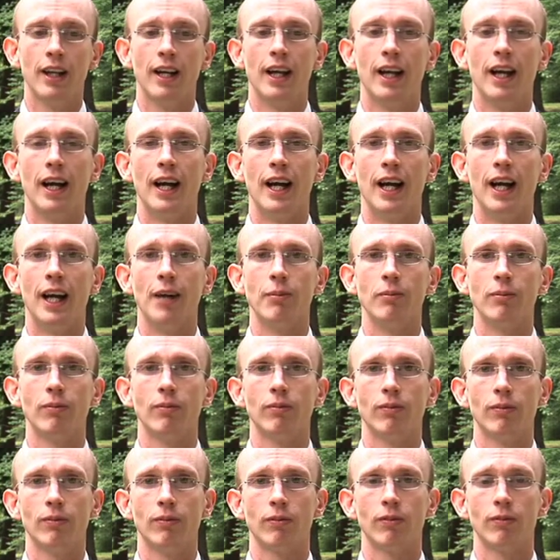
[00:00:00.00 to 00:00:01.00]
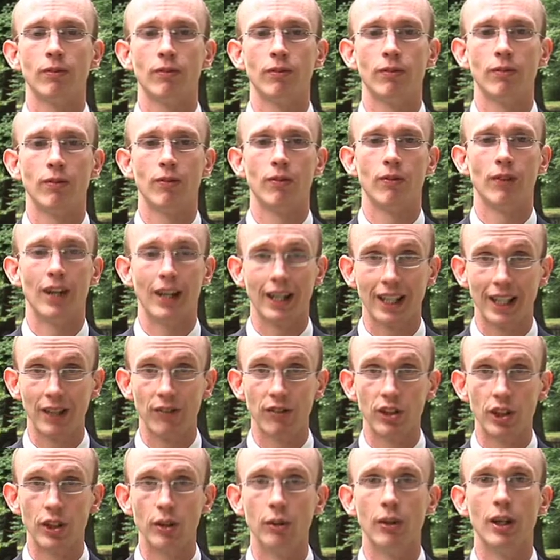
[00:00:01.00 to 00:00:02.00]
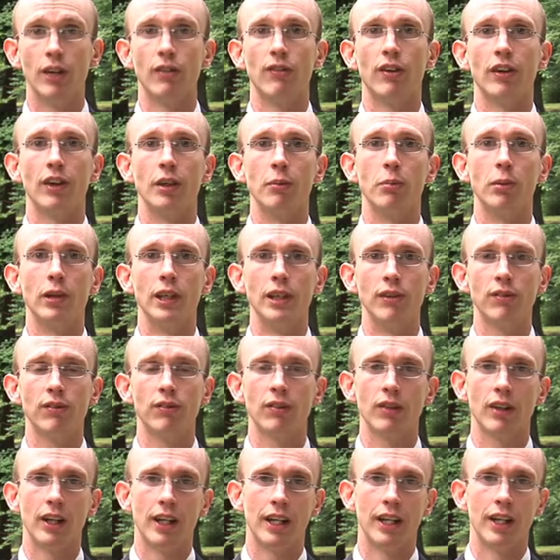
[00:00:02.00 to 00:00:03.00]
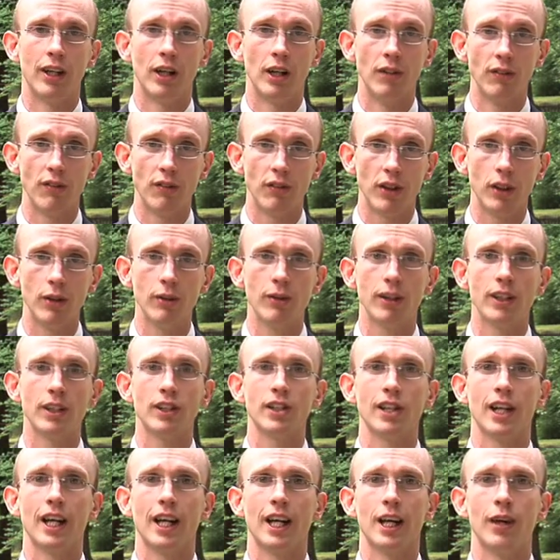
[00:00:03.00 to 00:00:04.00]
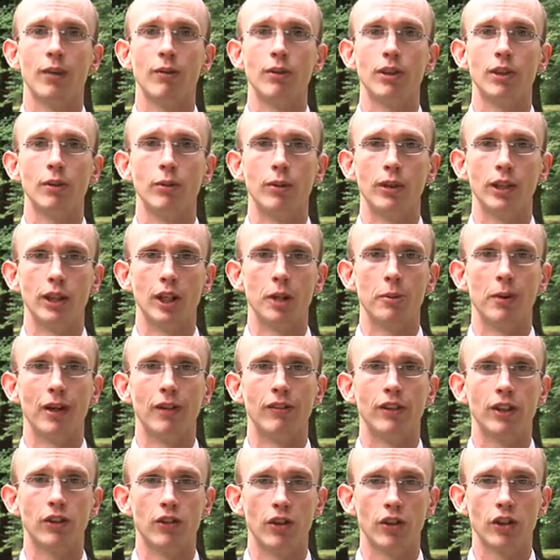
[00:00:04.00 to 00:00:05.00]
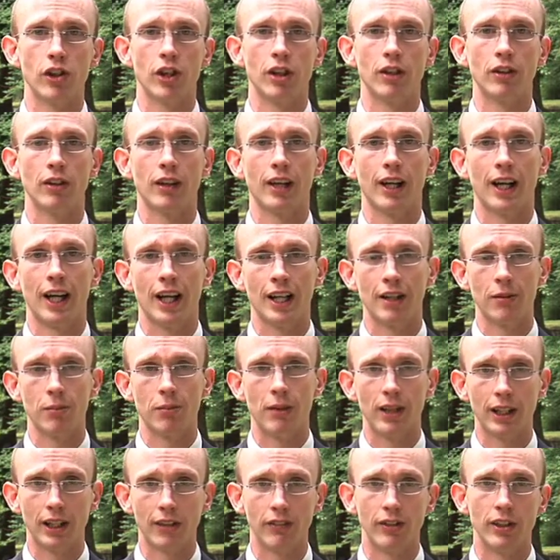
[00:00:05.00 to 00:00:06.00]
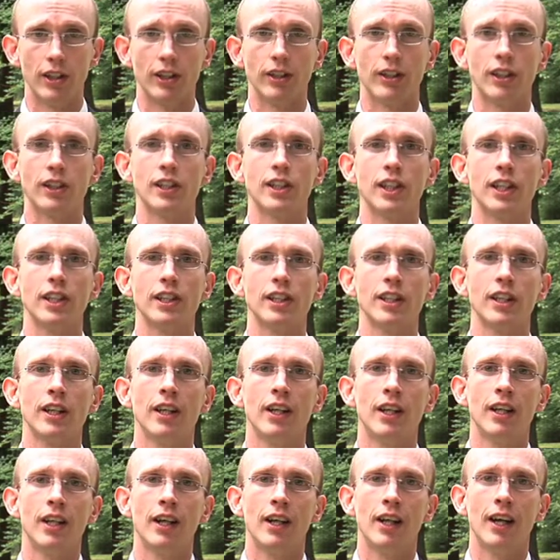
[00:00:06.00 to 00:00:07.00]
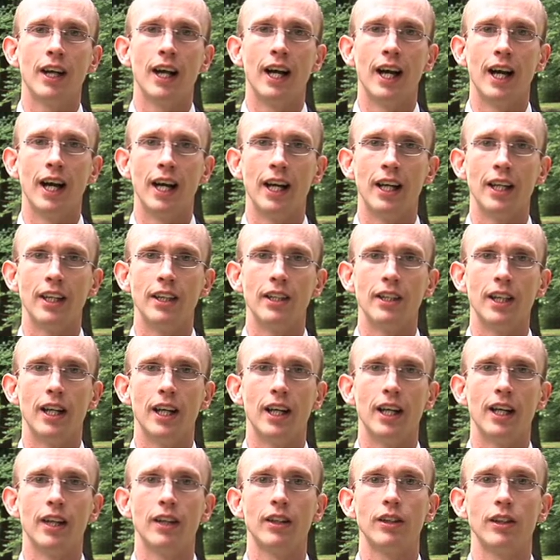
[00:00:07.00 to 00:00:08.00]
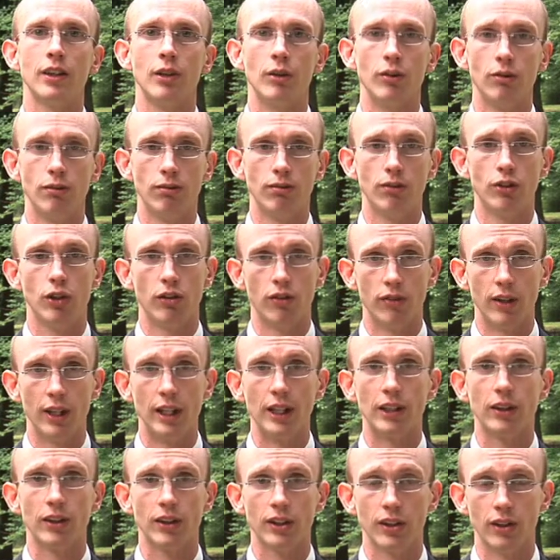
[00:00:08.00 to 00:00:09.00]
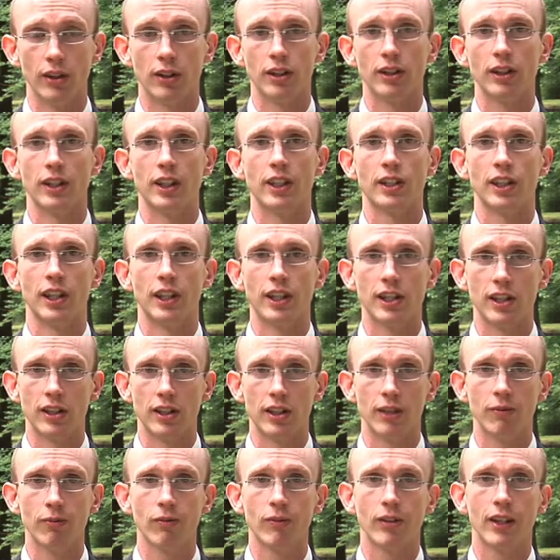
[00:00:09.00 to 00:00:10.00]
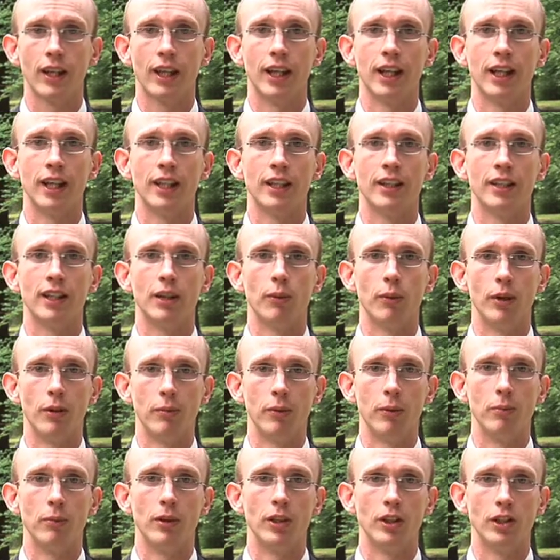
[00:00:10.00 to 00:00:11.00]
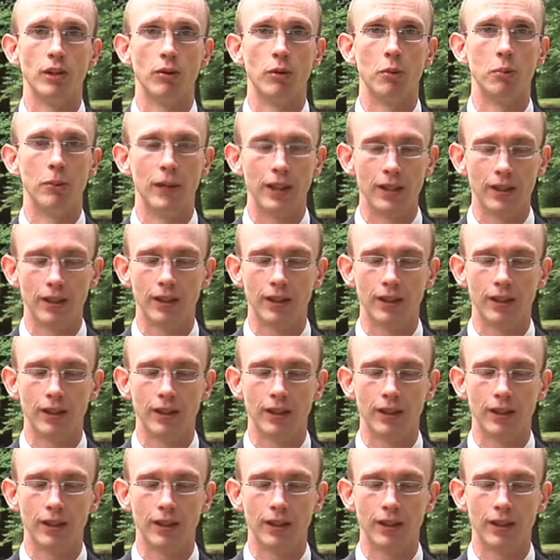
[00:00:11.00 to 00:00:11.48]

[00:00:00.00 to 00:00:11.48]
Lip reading: That gives you a very brief overview as to how you would go about restructuring and making redundancies, and you should really consult a solicitor, and we at Milne Moser will be